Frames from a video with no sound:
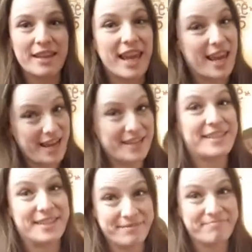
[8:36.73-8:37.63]

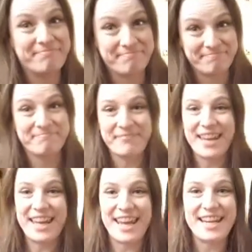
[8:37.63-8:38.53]
eight.
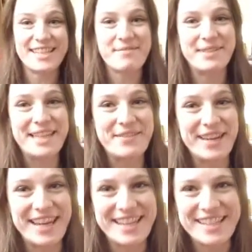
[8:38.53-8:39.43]
eight I believe
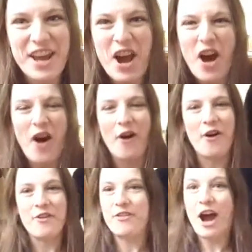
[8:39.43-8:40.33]
it is
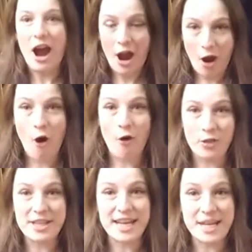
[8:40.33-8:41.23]
of
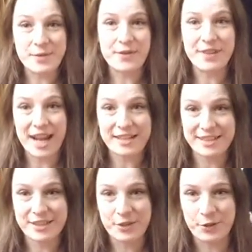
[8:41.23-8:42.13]
all the days we've
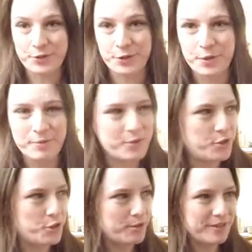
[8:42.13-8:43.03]
danced in total
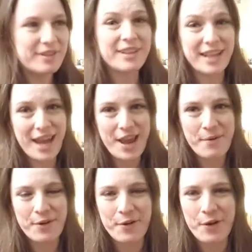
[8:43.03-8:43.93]
almost
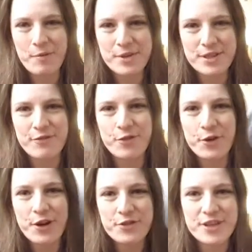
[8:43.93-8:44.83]
yeah we're, we're, almost at
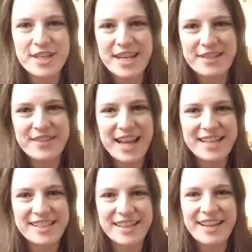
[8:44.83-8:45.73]
400 days of
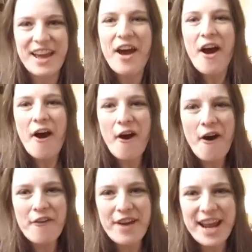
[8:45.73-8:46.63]
dancing
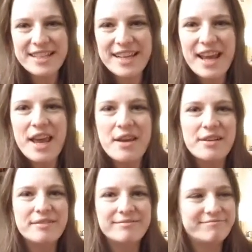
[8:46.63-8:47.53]
all
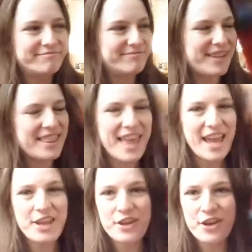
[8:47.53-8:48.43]
right
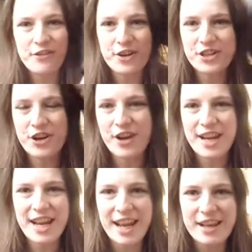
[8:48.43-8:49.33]
thank you for
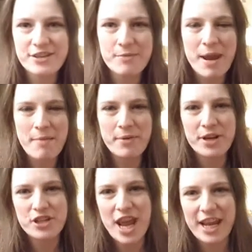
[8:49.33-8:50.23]
joining us remember
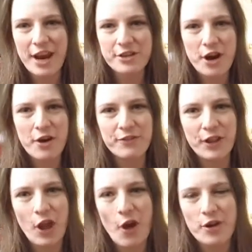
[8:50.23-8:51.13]
and check out our
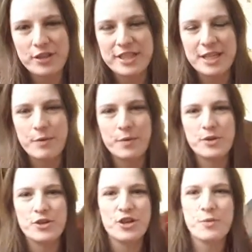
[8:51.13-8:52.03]
vlogs to see what
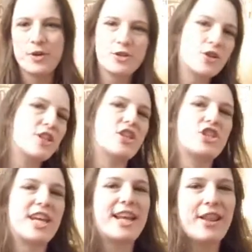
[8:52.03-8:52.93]
we're doing we're doing the
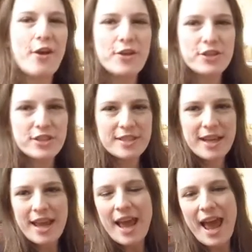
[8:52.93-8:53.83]
ShayLoss
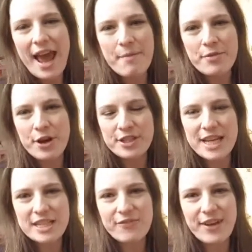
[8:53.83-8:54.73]
and um,
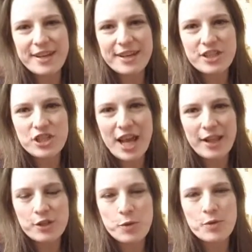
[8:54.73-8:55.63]
Thursday's fitness
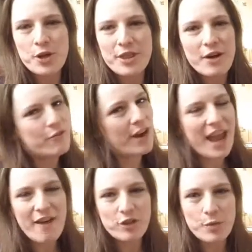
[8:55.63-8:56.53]
challenge we were doing that
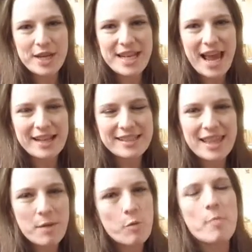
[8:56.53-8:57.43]
right after we dance
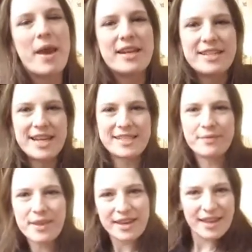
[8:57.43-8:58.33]
and then we'll be
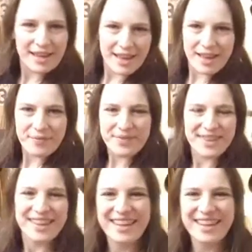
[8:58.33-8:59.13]
meditating yeah